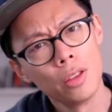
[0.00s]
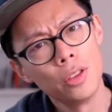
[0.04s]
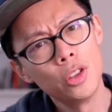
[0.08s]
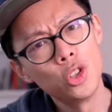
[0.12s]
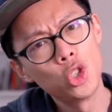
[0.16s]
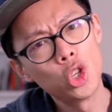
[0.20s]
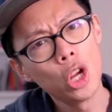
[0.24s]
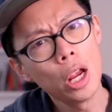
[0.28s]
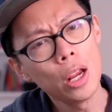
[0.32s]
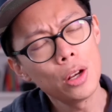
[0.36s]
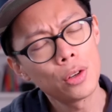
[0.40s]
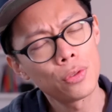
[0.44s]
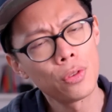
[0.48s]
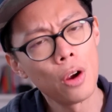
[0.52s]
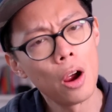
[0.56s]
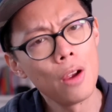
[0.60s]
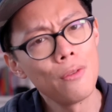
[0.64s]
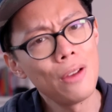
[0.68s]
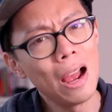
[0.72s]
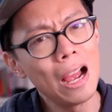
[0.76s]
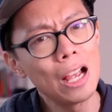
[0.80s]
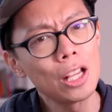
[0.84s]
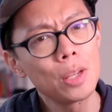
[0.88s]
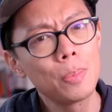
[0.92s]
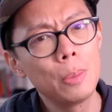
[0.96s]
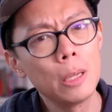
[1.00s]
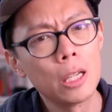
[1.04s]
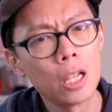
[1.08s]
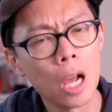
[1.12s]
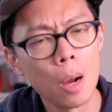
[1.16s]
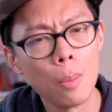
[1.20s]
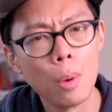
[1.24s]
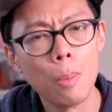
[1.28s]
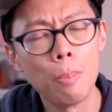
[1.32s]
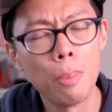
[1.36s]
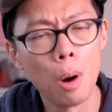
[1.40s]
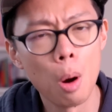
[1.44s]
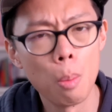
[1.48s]
The GH5 has
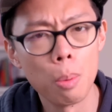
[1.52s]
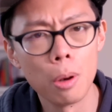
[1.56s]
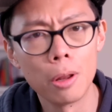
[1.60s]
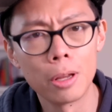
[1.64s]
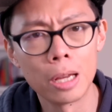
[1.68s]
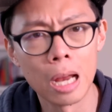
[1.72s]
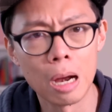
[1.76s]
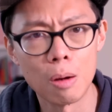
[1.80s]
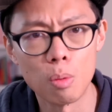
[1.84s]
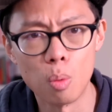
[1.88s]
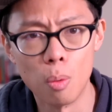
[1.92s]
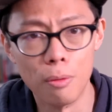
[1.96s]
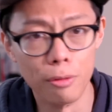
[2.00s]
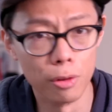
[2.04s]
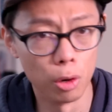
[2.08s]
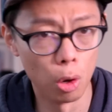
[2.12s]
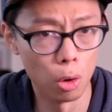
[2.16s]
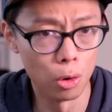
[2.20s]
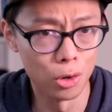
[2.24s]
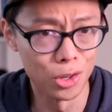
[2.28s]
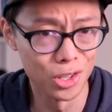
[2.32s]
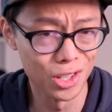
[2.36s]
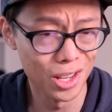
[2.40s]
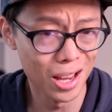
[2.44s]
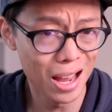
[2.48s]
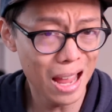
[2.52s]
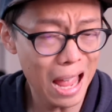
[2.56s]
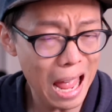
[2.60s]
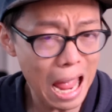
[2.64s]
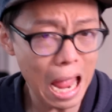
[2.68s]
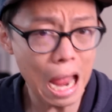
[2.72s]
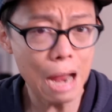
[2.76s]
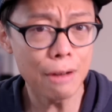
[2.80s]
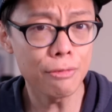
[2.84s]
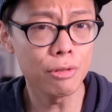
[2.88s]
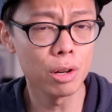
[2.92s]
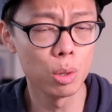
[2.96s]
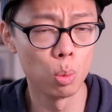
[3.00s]
become a popular camera with vloggers
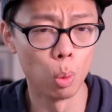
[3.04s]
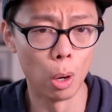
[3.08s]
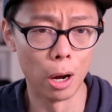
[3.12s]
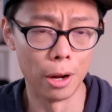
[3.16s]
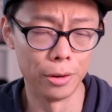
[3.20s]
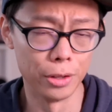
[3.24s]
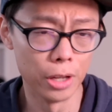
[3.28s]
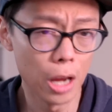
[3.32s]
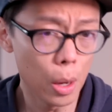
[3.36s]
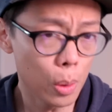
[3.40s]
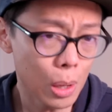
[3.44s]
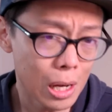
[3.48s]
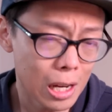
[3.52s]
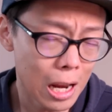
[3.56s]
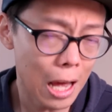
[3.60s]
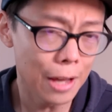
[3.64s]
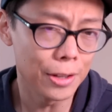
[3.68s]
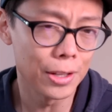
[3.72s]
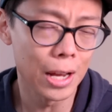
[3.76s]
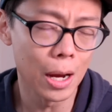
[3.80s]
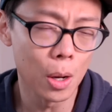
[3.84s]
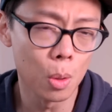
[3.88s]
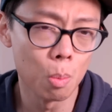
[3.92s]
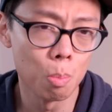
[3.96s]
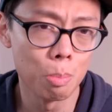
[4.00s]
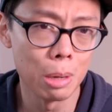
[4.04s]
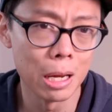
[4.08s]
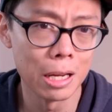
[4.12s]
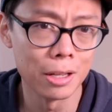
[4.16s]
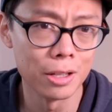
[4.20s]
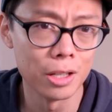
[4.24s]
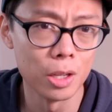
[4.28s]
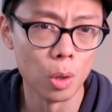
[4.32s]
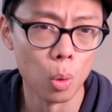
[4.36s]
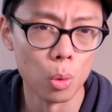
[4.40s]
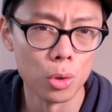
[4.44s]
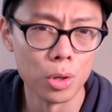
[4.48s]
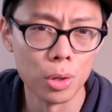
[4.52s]
everywhere, the only letdown being
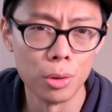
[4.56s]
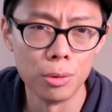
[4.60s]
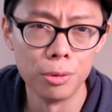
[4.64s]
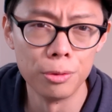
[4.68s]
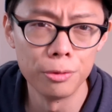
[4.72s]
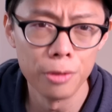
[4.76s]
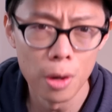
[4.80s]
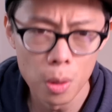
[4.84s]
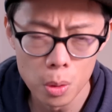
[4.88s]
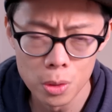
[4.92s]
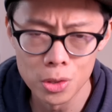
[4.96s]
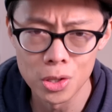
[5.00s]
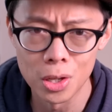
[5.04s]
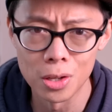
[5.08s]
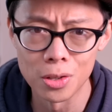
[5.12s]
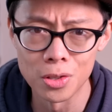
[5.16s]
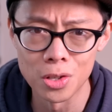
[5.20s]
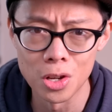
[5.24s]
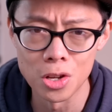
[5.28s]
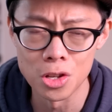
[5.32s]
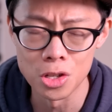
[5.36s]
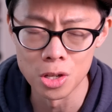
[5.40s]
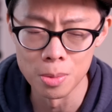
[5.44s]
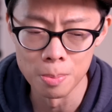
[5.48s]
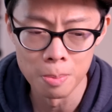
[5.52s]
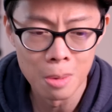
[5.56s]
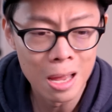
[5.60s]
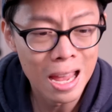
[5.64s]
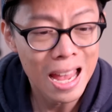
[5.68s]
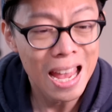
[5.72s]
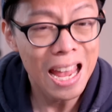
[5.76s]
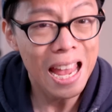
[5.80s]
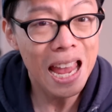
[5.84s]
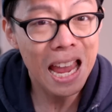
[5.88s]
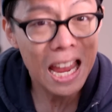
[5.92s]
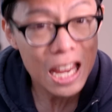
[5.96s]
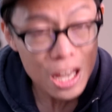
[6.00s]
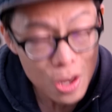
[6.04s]
the autofocusing system.
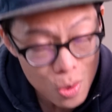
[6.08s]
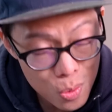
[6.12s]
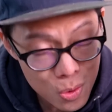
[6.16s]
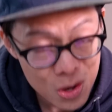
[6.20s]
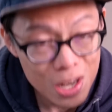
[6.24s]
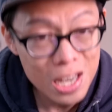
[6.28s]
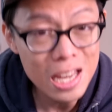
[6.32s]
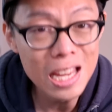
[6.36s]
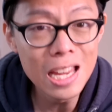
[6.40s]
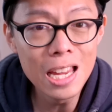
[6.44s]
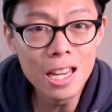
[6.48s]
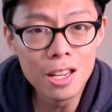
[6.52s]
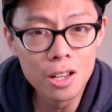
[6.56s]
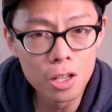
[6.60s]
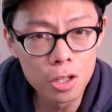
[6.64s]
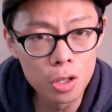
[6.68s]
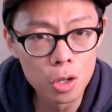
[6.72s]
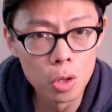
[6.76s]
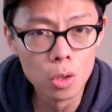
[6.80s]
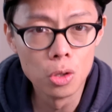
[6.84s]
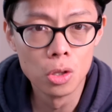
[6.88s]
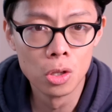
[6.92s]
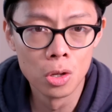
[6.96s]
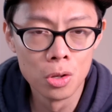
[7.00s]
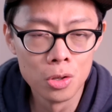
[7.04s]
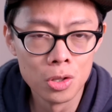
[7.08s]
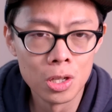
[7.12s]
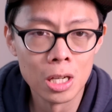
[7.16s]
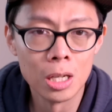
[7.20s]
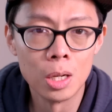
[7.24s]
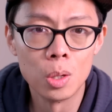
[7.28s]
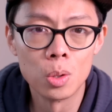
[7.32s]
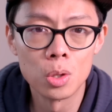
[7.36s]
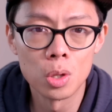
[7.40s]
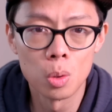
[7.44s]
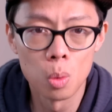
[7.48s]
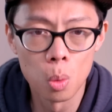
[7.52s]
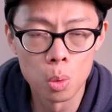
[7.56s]
You need a good
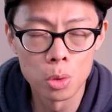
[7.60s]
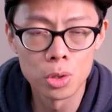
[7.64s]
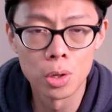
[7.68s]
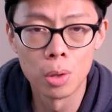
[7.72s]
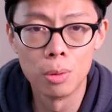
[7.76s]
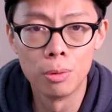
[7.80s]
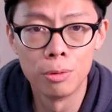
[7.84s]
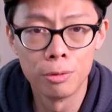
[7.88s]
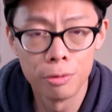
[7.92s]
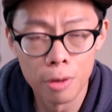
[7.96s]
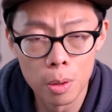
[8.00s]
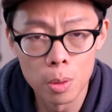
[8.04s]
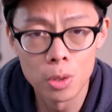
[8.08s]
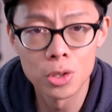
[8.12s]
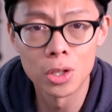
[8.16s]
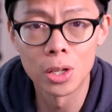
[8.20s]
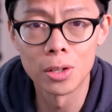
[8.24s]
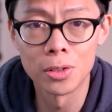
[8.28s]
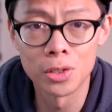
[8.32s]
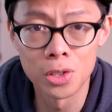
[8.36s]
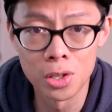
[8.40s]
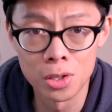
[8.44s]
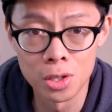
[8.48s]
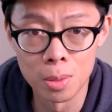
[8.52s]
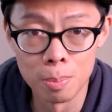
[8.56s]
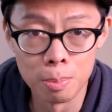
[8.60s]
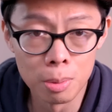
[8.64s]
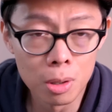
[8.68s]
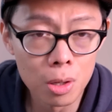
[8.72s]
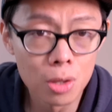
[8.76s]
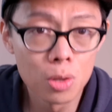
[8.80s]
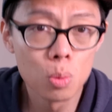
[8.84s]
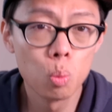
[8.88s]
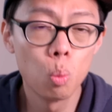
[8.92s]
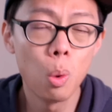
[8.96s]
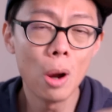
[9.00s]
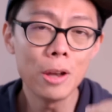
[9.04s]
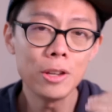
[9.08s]
continuous autofocusing system
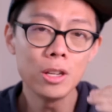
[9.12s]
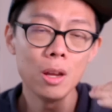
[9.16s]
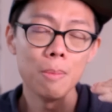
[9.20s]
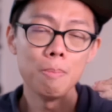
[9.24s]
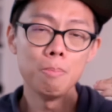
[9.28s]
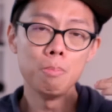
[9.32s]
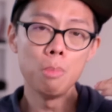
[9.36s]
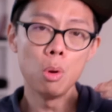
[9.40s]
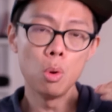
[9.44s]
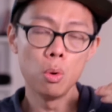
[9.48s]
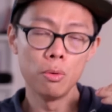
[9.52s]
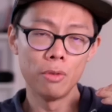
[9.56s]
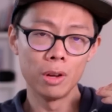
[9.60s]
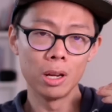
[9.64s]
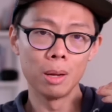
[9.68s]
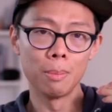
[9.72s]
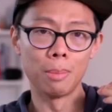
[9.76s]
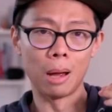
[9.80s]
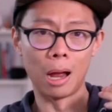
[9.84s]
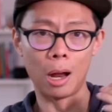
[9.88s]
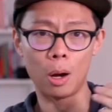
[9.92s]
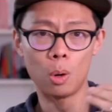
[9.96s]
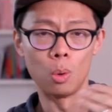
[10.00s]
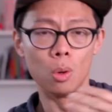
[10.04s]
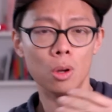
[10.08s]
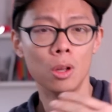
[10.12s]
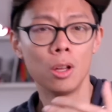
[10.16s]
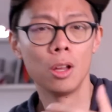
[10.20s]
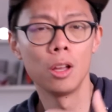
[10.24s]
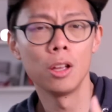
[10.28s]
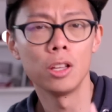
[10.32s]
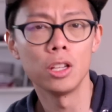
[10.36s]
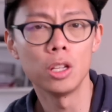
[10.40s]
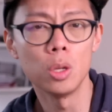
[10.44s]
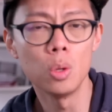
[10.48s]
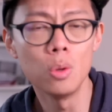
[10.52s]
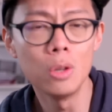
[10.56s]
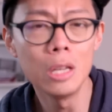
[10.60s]
because when you're moving about,
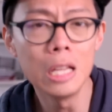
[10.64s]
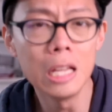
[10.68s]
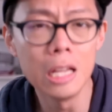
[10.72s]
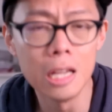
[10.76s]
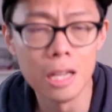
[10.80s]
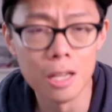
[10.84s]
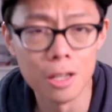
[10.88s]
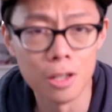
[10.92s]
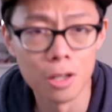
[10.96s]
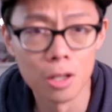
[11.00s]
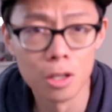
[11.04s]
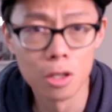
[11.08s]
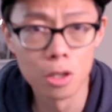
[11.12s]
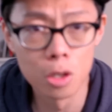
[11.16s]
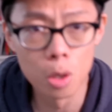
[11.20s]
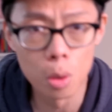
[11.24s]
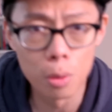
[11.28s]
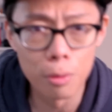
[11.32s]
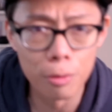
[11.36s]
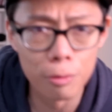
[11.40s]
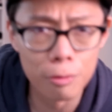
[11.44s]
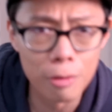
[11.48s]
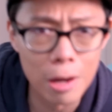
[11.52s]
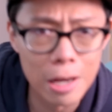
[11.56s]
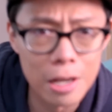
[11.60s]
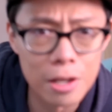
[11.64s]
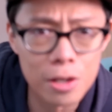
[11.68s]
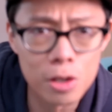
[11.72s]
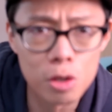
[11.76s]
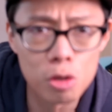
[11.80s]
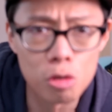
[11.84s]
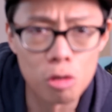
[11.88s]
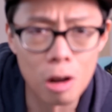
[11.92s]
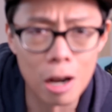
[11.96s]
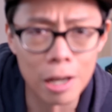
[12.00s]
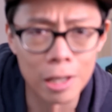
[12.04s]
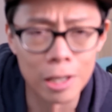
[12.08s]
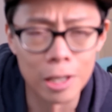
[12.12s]
you need good face
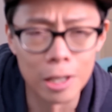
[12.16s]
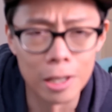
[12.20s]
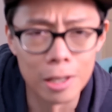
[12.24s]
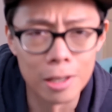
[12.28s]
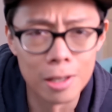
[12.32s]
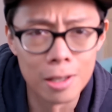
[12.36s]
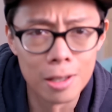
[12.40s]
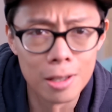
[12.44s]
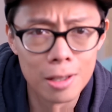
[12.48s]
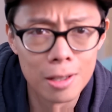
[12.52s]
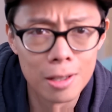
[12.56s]
tracking.